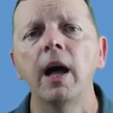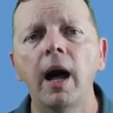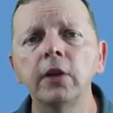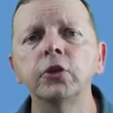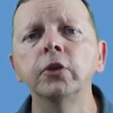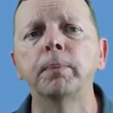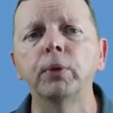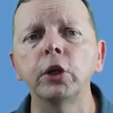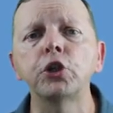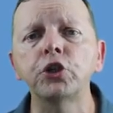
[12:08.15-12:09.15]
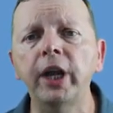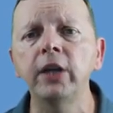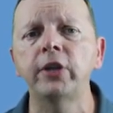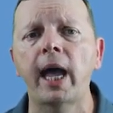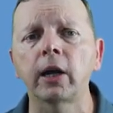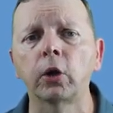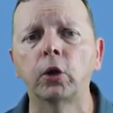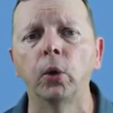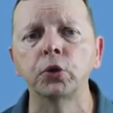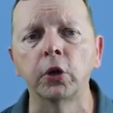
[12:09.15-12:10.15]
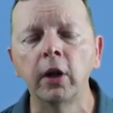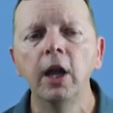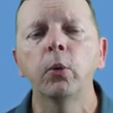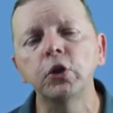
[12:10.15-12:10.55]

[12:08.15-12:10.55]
Also, the British changed agriculture,